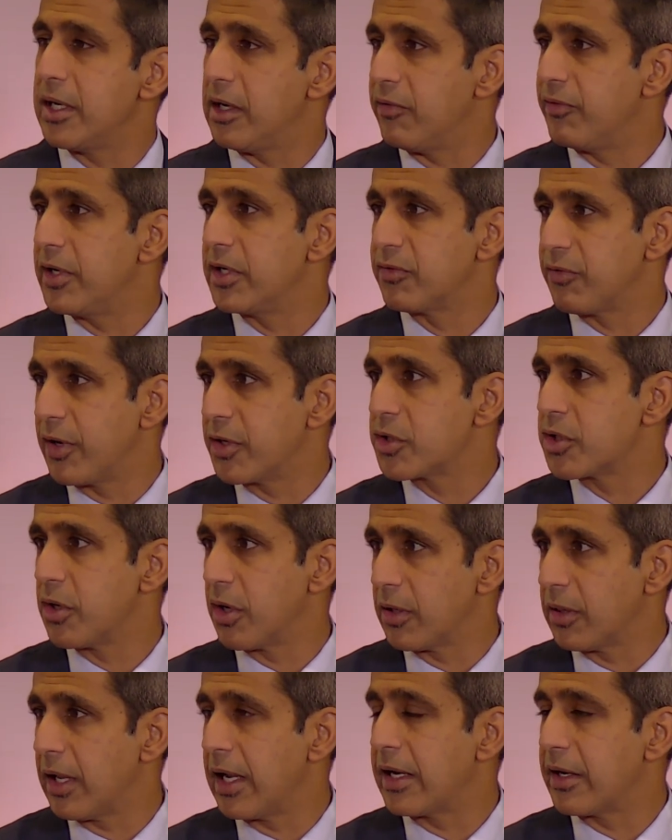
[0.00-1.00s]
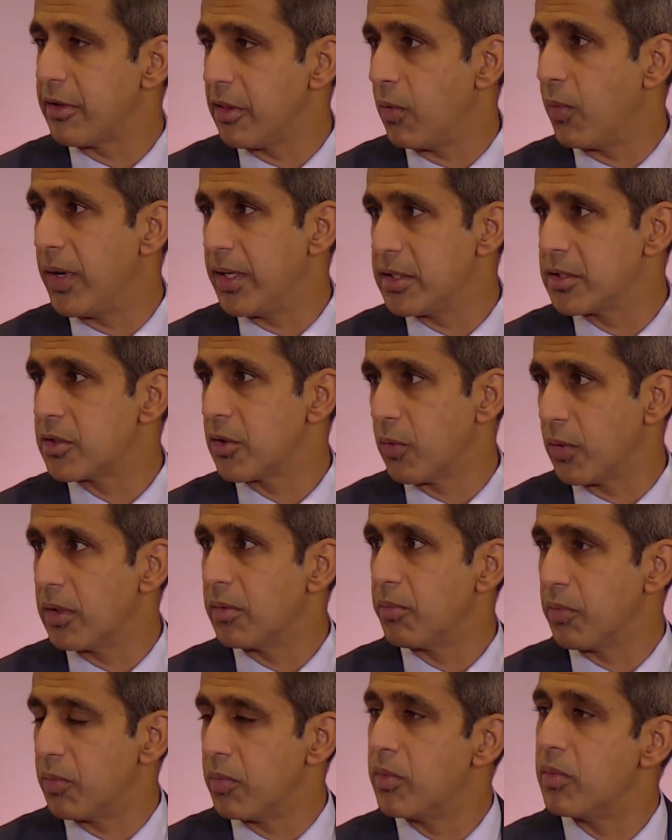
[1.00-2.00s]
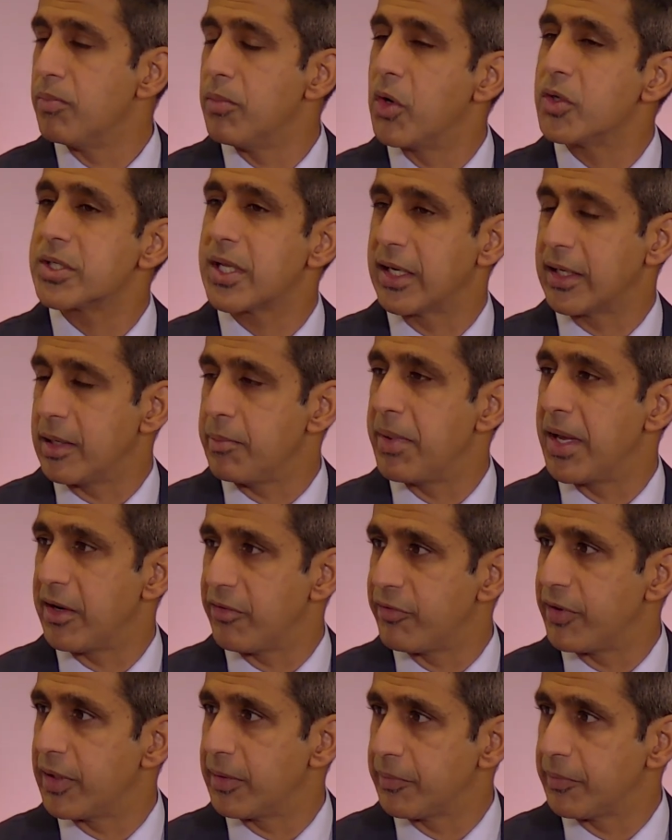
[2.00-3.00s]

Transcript: LV dysfunction are likely the ones who would most likely benefit.